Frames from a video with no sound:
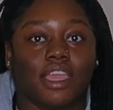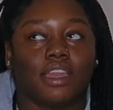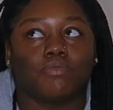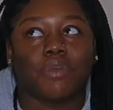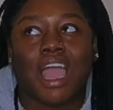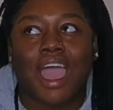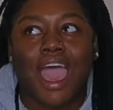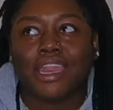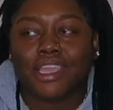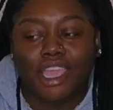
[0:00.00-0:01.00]
And
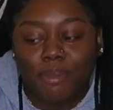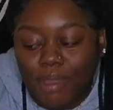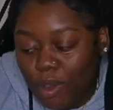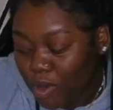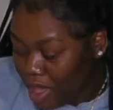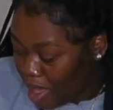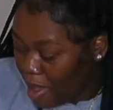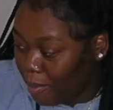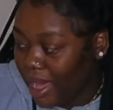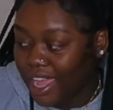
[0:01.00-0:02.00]
I didn't care about
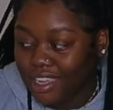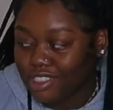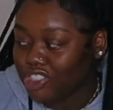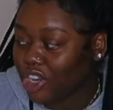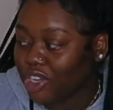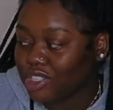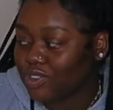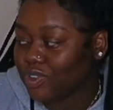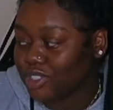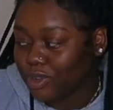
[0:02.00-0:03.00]
buying
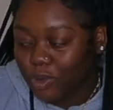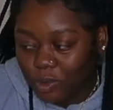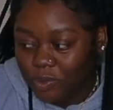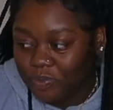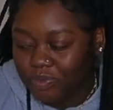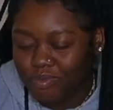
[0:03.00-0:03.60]
shirts for school